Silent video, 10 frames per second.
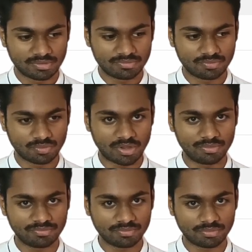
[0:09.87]
So
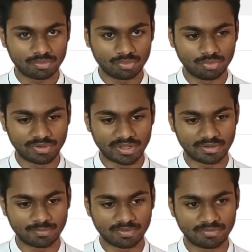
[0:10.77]
how to do
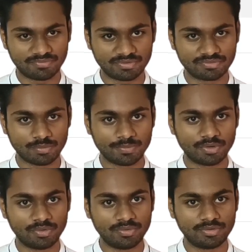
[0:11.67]
that? Well, first of
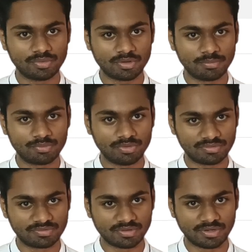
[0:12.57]
all, you need to come to
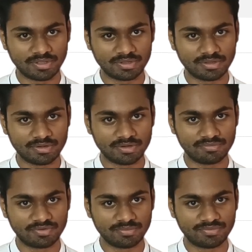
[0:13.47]
this link in the
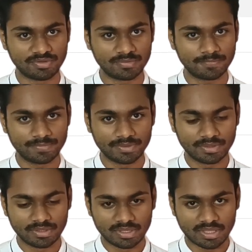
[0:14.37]
description
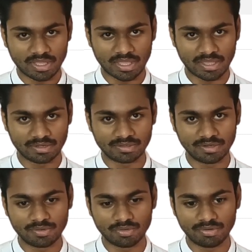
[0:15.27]
and
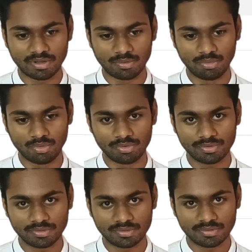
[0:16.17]
click on download,
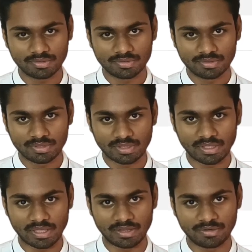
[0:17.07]

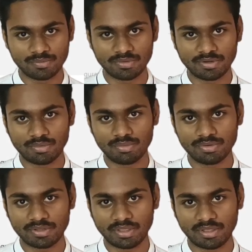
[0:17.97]
and it will
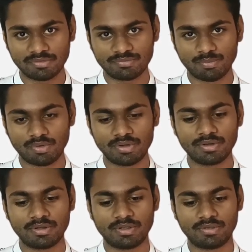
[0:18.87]
download a small
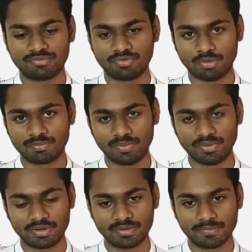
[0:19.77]

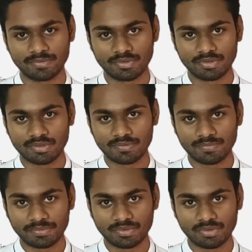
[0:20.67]
software.
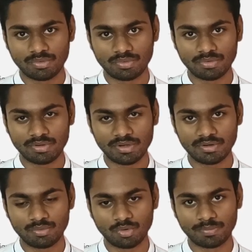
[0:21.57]
You don't
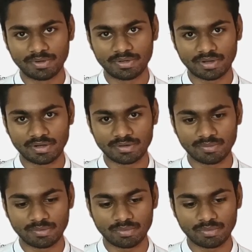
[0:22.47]
need to open it right away.